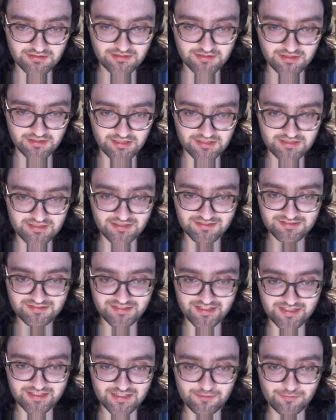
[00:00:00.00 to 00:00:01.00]
It does
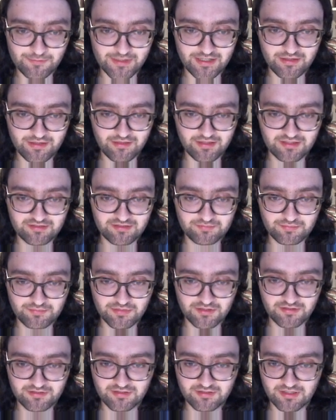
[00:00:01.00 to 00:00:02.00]
take away this
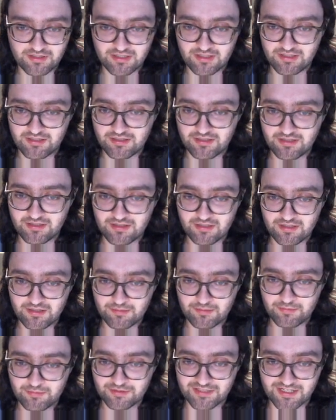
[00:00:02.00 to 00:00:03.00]

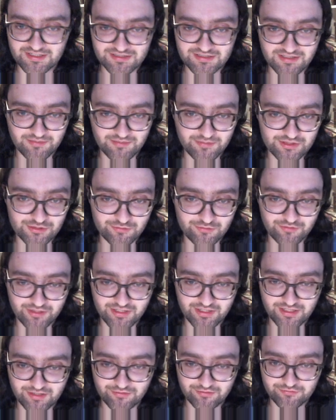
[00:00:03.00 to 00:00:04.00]
potential maneuver
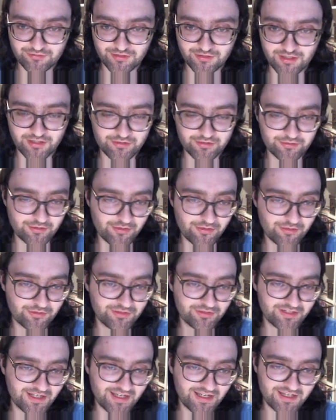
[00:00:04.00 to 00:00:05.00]
here for our
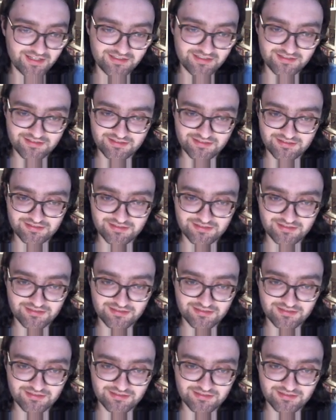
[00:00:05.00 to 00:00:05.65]
other knight,